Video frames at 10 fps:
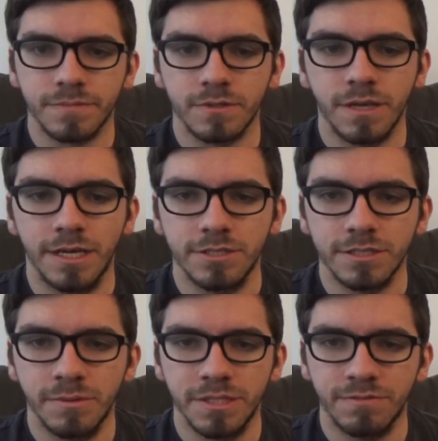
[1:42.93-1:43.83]
Okay, just
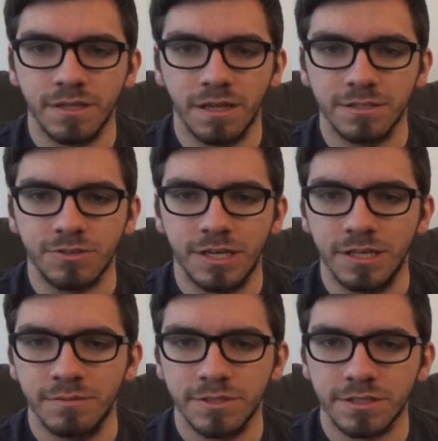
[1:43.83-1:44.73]
like we did for the last trailer,
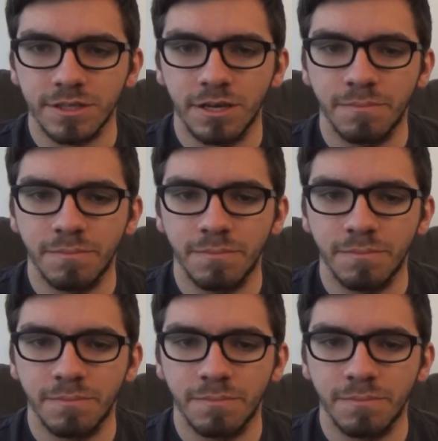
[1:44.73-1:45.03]
I'm just going to go